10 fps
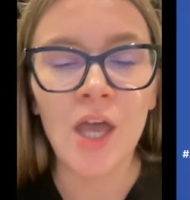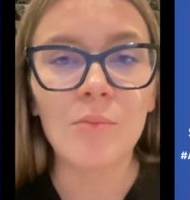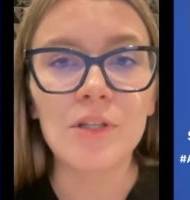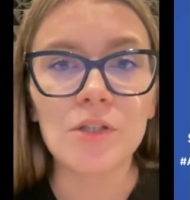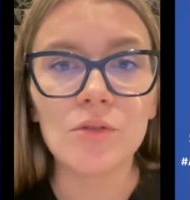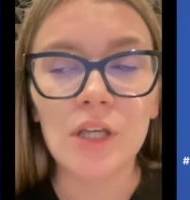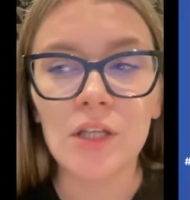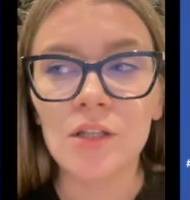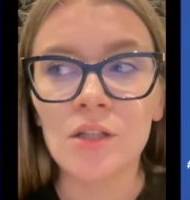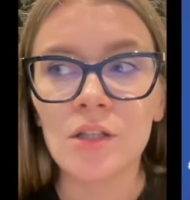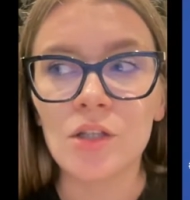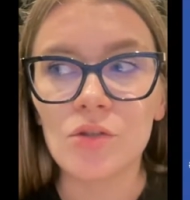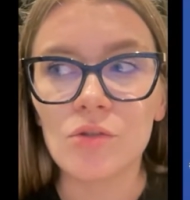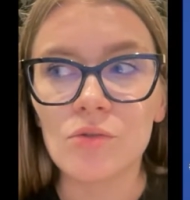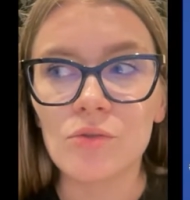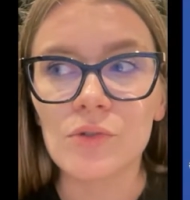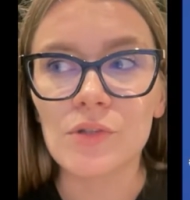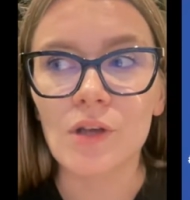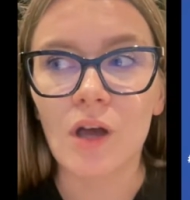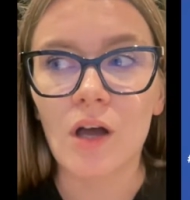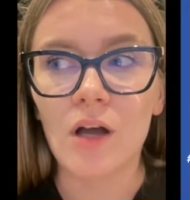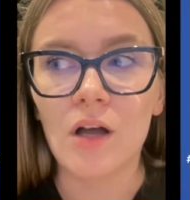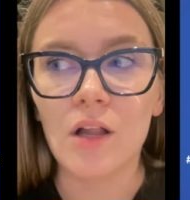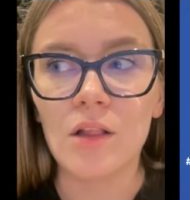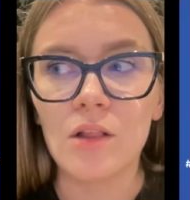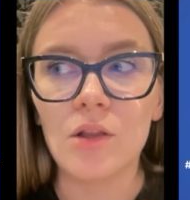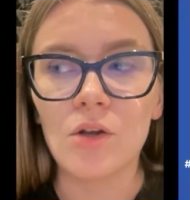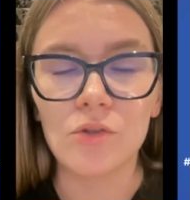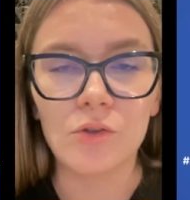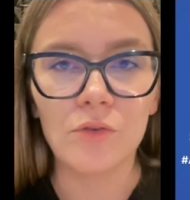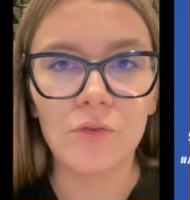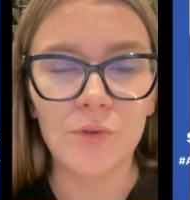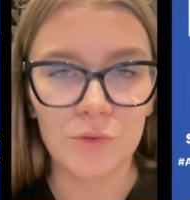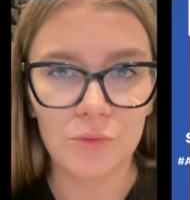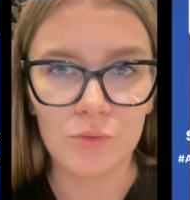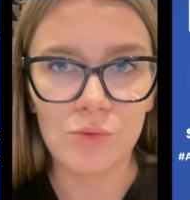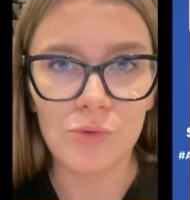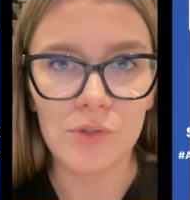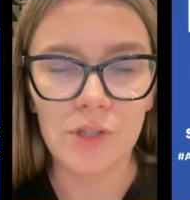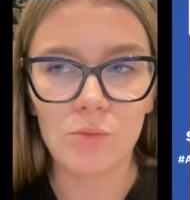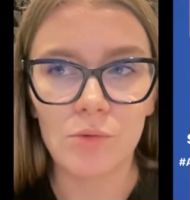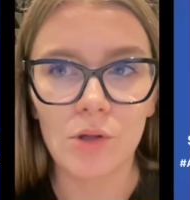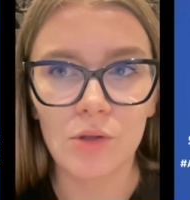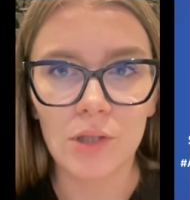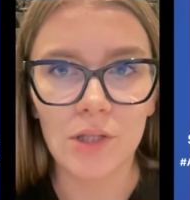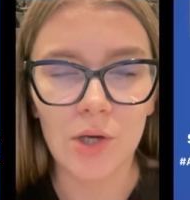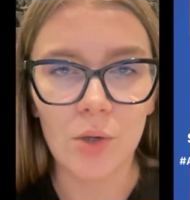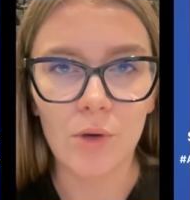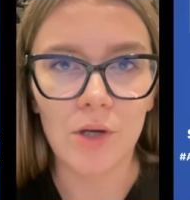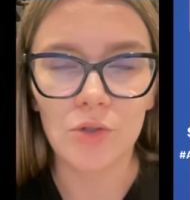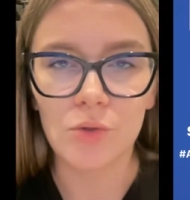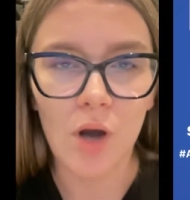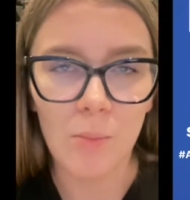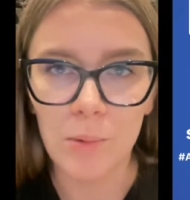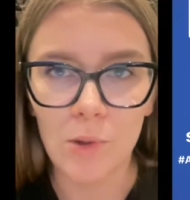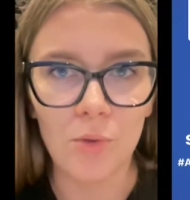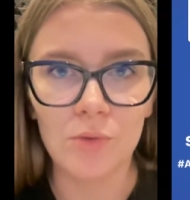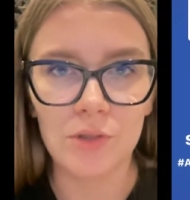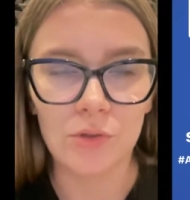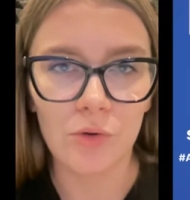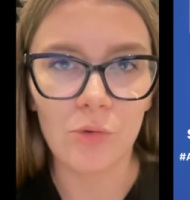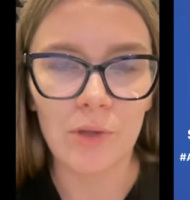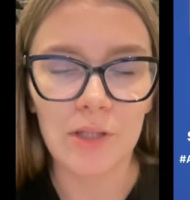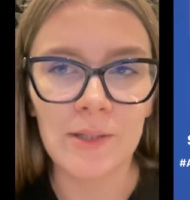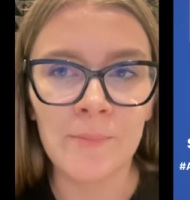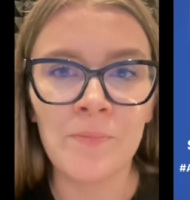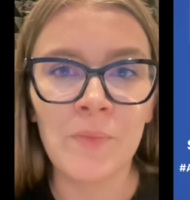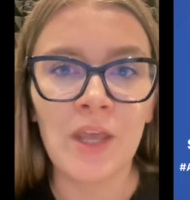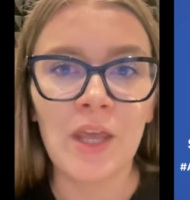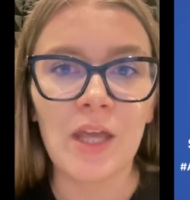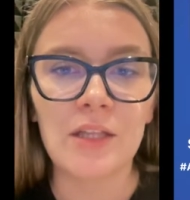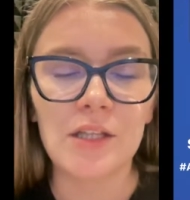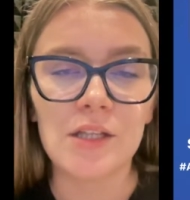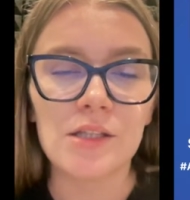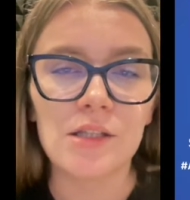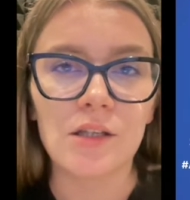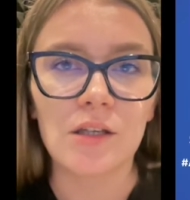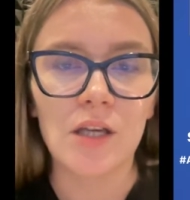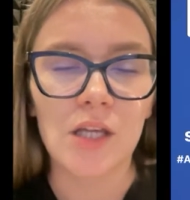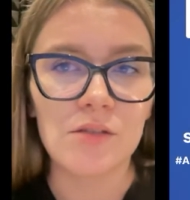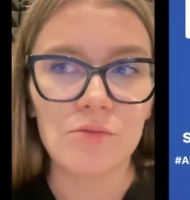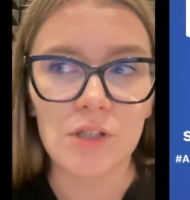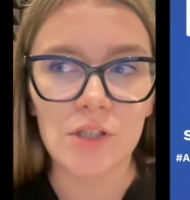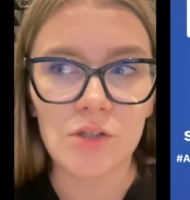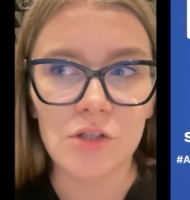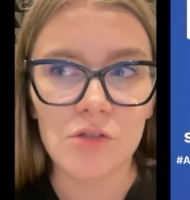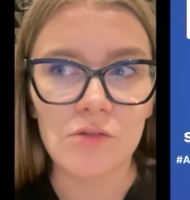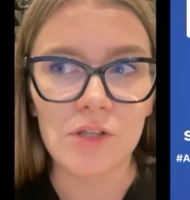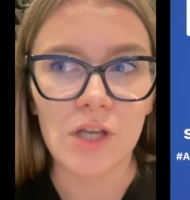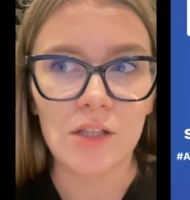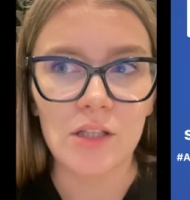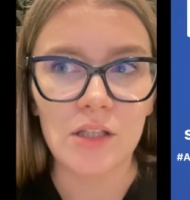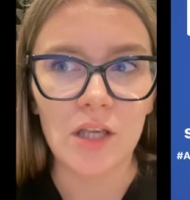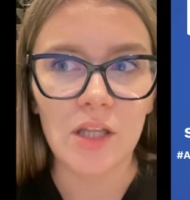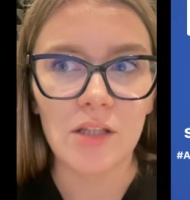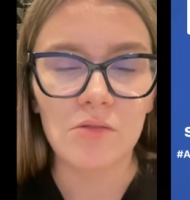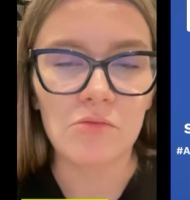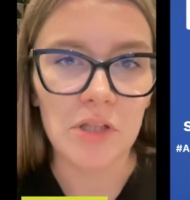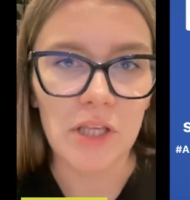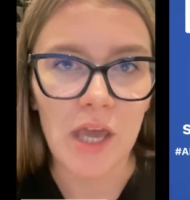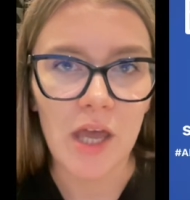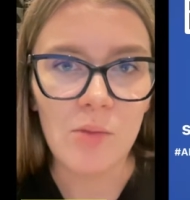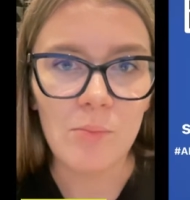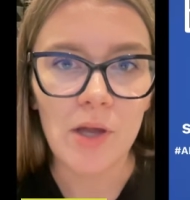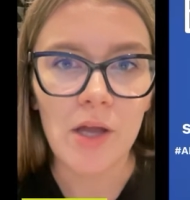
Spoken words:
but you can use a lot of tools that will only require to upload the document, and it's ready to use and it can really help.